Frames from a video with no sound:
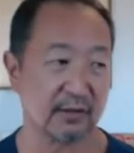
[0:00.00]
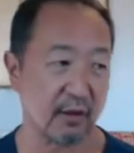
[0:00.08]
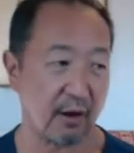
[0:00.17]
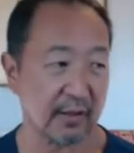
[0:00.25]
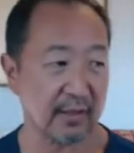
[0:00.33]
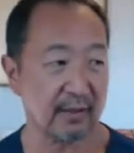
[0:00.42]

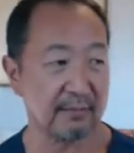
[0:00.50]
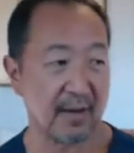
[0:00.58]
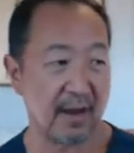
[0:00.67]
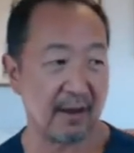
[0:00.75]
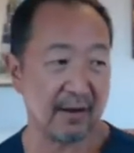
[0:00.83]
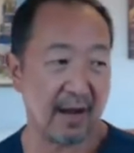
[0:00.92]
talking
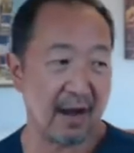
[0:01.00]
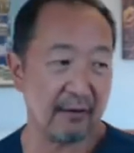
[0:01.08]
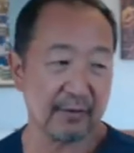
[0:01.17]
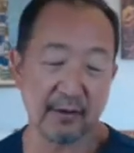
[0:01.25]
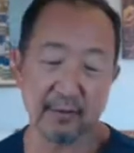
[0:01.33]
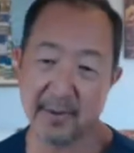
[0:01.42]
about how
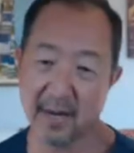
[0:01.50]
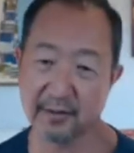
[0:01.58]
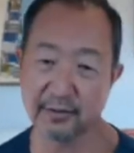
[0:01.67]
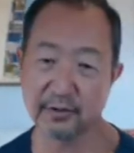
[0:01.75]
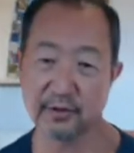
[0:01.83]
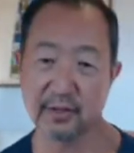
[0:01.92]
they're
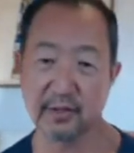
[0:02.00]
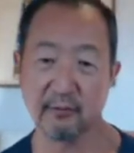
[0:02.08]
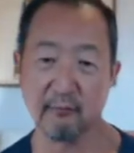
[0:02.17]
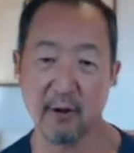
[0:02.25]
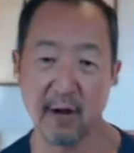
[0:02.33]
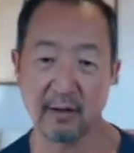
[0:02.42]
managing
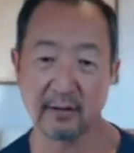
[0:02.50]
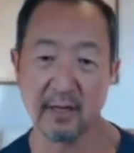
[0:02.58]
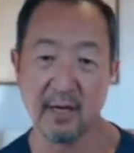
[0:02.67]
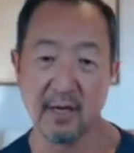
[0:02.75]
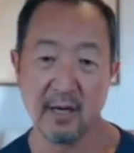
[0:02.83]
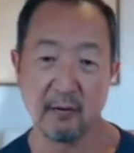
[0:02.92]

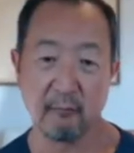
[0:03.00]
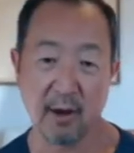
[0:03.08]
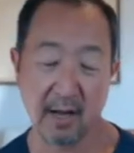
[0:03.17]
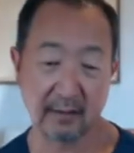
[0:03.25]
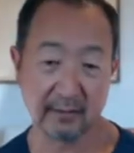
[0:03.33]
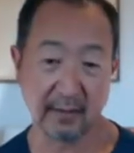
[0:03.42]

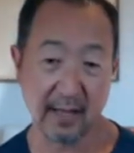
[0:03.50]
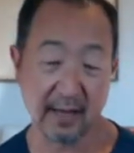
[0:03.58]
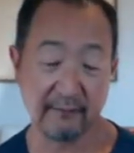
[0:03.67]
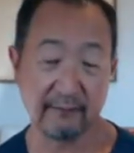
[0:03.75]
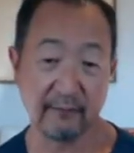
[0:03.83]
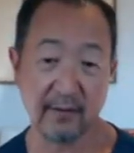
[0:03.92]

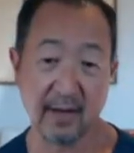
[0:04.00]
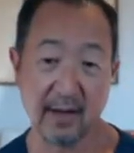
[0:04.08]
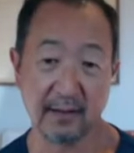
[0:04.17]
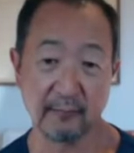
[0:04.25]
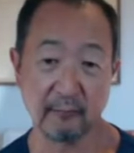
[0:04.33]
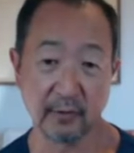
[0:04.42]
wildlife
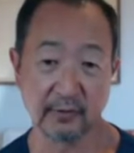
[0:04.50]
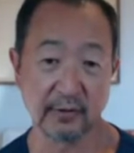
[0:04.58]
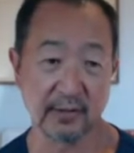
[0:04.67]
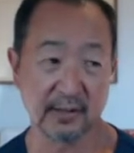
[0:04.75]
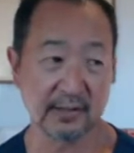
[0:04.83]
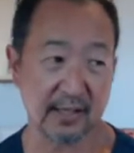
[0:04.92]
and
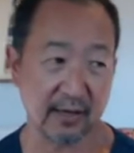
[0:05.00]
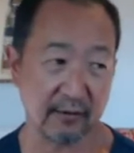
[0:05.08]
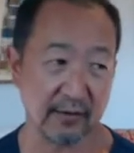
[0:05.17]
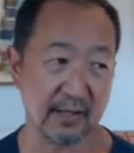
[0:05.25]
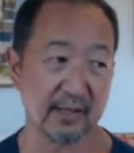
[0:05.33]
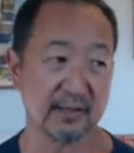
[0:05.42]
wilderness
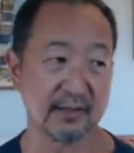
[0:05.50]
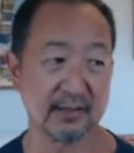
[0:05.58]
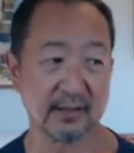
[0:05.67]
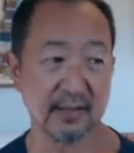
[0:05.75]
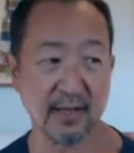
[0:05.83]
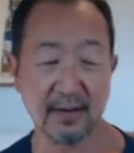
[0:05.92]
areas,
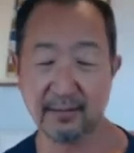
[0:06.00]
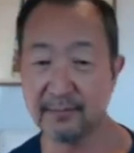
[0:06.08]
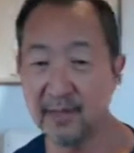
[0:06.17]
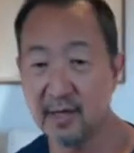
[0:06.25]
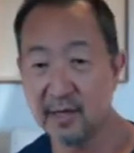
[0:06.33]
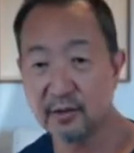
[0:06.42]

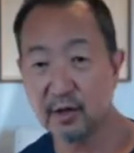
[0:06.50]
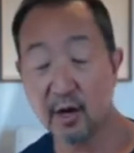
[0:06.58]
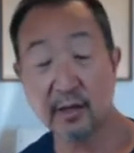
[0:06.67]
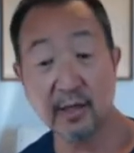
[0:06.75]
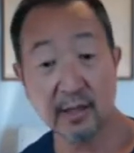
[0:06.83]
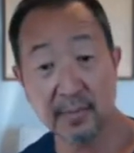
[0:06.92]

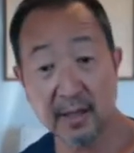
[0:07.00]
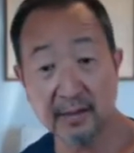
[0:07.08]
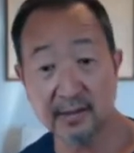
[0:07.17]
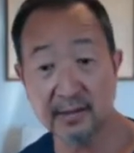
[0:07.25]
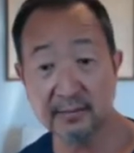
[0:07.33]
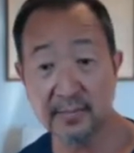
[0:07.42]
talking about the
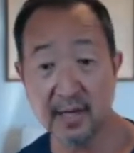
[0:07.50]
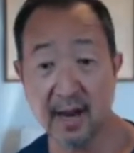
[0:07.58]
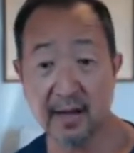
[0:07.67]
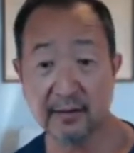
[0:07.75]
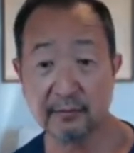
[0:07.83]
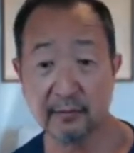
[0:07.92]

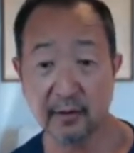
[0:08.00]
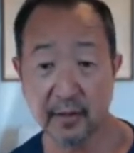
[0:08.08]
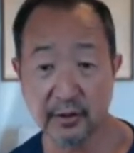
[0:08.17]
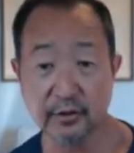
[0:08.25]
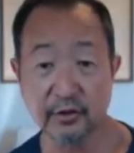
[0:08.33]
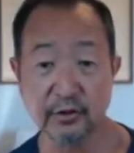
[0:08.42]
symbiotic
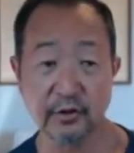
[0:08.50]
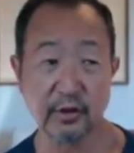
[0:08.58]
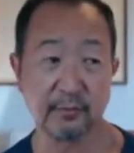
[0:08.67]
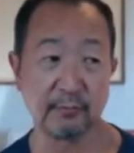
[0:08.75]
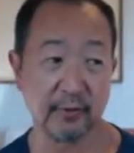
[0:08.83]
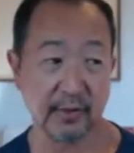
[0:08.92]

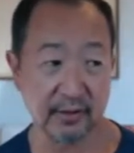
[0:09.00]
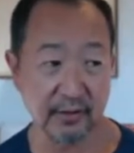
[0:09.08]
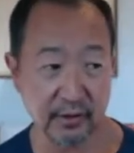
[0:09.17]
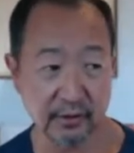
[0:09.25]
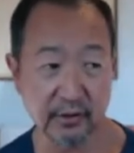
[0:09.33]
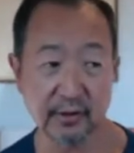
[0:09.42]
relationship with
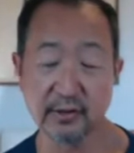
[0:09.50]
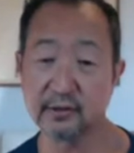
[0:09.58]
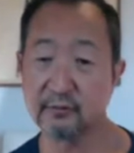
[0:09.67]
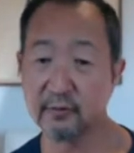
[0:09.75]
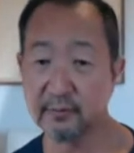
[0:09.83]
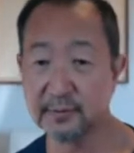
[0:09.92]
indigenous
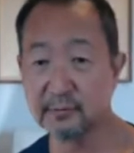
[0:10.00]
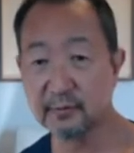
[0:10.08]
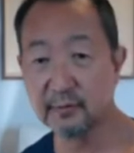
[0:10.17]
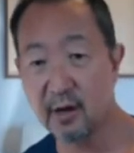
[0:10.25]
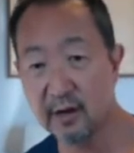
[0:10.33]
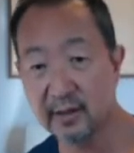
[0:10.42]
groups. We're
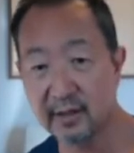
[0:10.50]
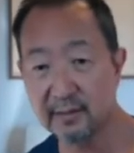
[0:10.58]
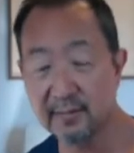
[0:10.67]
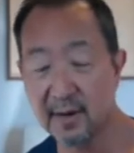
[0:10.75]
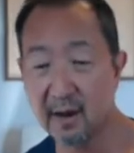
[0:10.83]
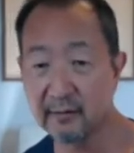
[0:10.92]
talking
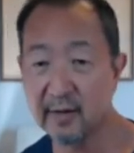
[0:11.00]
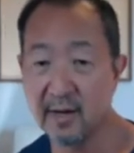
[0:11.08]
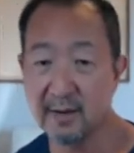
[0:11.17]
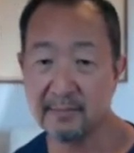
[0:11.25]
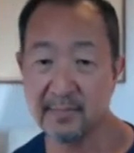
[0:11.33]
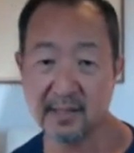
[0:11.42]
about
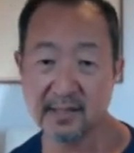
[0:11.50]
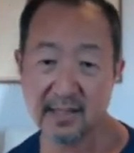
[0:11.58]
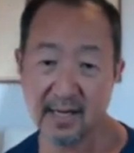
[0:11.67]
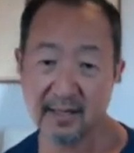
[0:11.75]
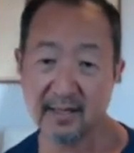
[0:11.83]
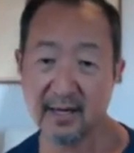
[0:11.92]

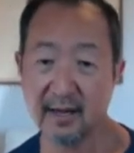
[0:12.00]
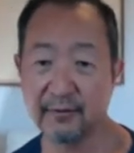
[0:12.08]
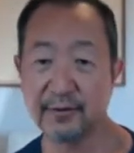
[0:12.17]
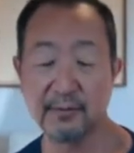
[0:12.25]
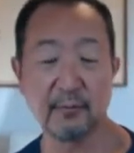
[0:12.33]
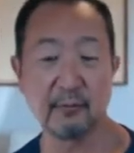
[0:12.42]
maintaining
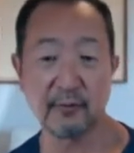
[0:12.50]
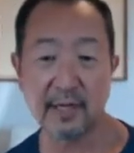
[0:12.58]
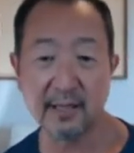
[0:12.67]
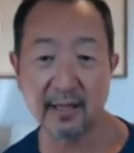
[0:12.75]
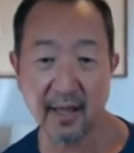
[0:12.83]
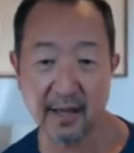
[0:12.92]
healthy
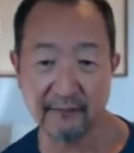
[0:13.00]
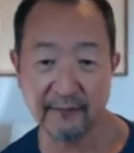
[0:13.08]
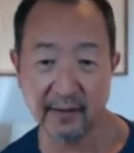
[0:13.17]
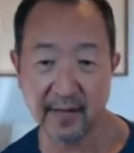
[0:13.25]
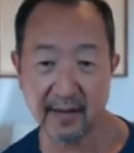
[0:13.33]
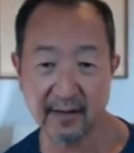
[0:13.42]
marine life
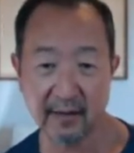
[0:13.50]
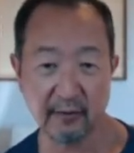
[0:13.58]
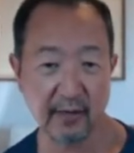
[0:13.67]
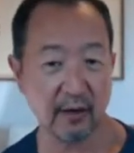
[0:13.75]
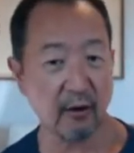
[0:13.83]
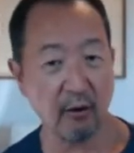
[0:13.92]
in that
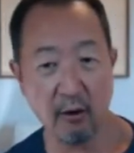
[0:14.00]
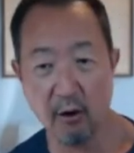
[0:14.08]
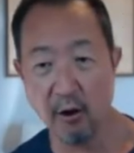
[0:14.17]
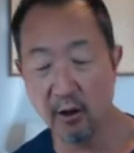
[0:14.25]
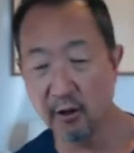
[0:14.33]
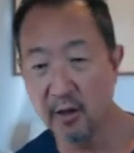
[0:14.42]
area,
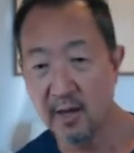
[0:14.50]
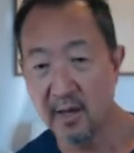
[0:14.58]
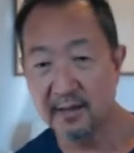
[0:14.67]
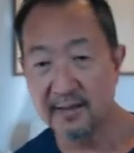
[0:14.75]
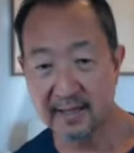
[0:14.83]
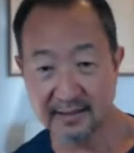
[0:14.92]
all
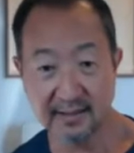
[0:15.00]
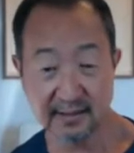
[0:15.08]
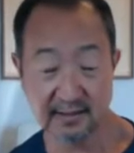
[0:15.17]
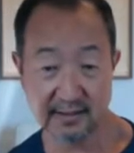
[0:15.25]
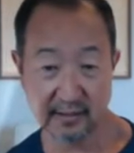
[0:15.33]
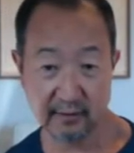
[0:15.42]

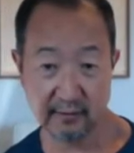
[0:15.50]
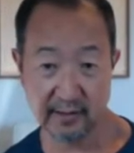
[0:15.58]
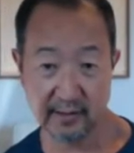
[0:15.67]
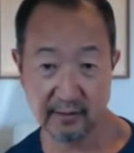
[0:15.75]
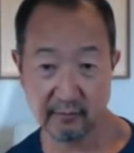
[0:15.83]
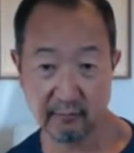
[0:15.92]

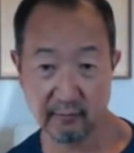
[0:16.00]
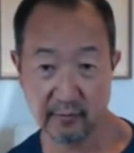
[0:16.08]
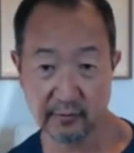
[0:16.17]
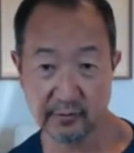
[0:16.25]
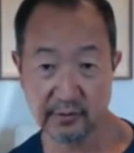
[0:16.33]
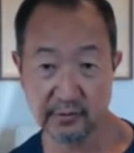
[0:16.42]
necessary in
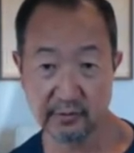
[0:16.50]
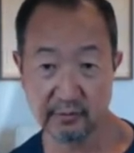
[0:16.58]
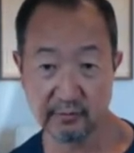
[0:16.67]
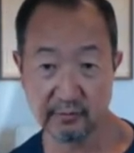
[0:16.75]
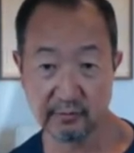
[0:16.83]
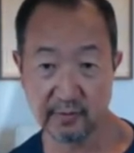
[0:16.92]
order
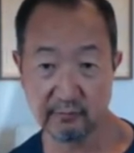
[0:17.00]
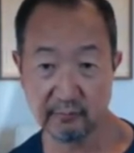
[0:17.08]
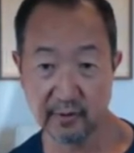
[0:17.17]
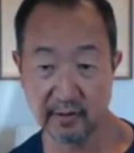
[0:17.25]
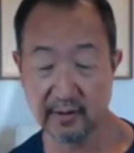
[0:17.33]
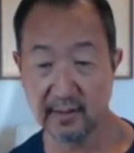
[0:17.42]
to
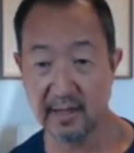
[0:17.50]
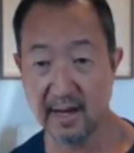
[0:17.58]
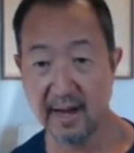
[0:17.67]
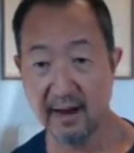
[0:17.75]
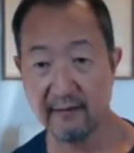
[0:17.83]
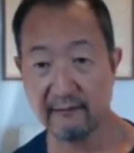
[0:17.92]
really
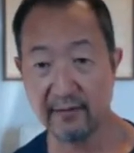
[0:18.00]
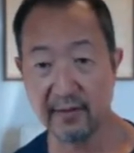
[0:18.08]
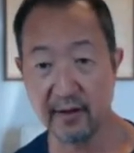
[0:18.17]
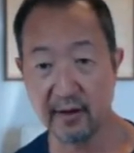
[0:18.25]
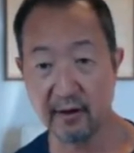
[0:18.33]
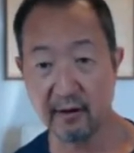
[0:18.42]
have
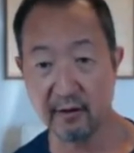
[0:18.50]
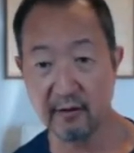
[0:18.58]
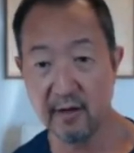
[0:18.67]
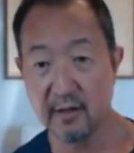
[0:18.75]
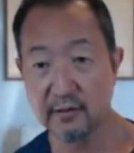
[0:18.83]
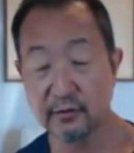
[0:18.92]
their
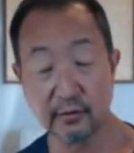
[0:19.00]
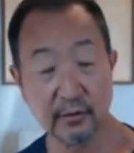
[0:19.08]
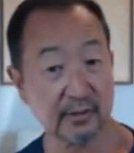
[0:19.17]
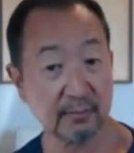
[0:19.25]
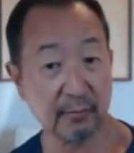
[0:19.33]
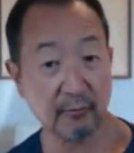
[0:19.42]

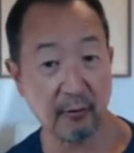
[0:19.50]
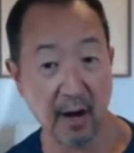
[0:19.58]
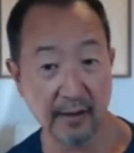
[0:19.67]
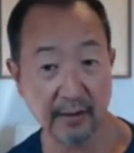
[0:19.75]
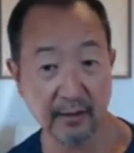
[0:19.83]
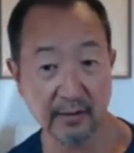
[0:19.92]
tourism
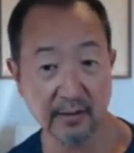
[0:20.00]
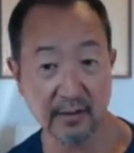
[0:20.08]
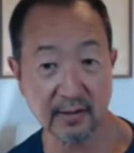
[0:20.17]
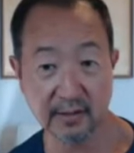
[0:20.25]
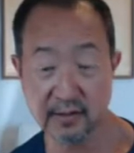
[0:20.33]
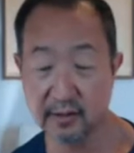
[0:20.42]
product
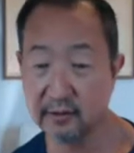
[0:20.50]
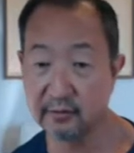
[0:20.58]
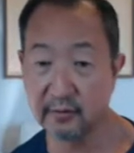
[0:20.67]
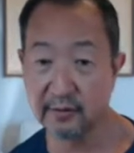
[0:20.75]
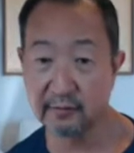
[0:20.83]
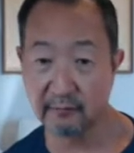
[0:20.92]
continue
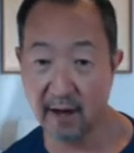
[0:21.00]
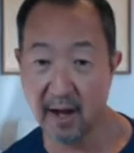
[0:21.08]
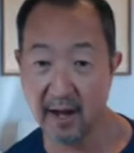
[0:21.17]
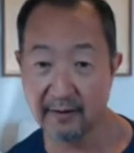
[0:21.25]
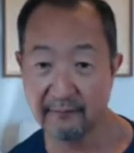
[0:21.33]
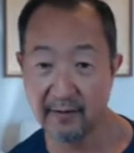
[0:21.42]
to
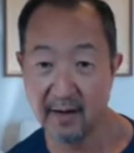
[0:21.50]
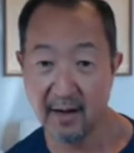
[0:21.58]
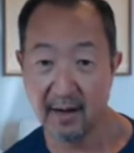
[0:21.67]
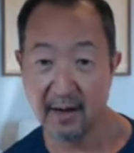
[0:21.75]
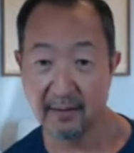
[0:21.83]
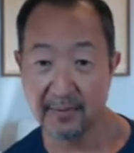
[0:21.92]
thrive.
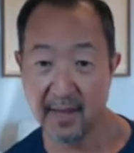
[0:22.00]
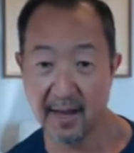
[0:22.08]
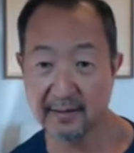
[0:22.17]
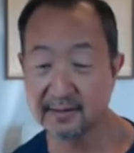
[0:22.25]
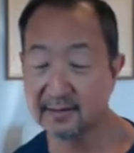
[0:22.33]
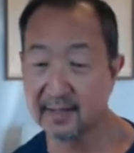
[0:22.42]

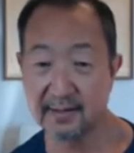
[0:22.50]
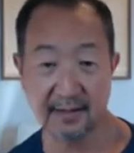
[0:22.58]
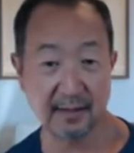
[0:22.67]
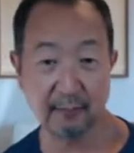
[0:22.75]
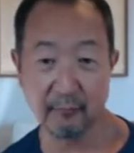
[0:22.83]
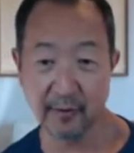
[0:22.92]
That is, I
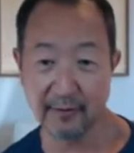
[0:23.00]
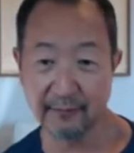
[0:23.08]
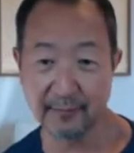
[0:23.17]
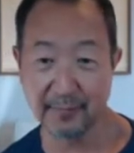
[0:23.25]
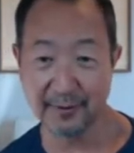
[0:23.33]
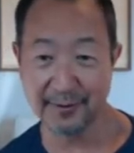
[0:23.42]
think, what
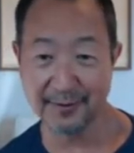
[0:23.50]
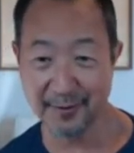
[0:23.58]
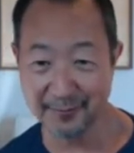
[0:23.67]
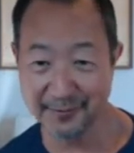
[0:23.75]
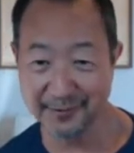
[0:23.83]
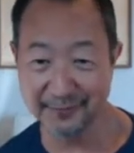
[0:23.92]
everybody
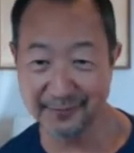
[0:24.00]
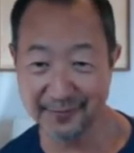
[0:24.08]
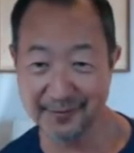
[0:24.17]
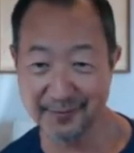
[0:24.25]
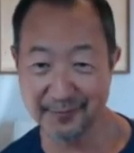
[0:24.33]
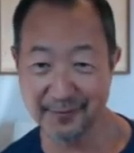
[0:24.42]
goes to
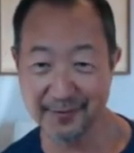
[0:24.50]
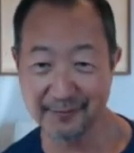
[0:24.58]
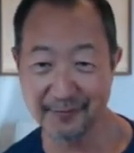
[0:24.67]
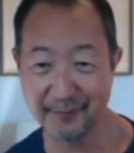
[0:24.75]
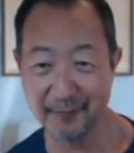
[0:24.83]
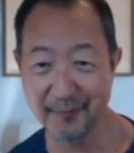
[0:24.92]
Victoria
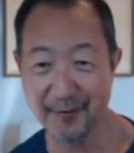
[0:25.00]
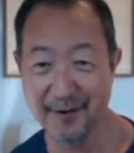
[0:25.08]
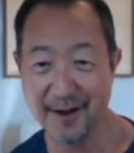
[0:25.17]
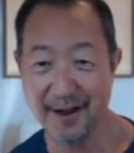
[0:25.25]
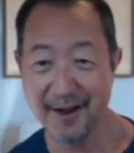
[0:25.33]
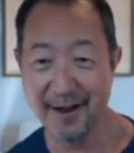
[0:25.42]
for.
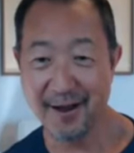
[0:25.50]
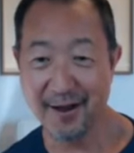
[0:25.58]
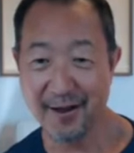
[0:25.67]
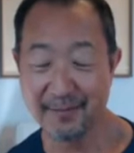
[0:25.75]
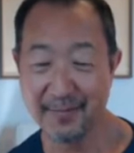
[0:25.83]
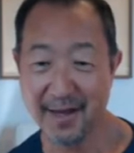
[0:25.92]

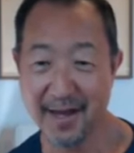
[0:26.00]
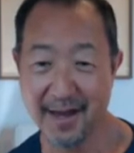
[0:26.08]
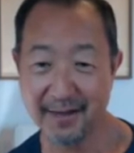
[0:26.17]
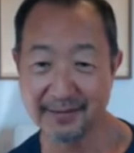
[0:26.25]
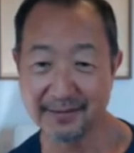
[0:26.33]
That's the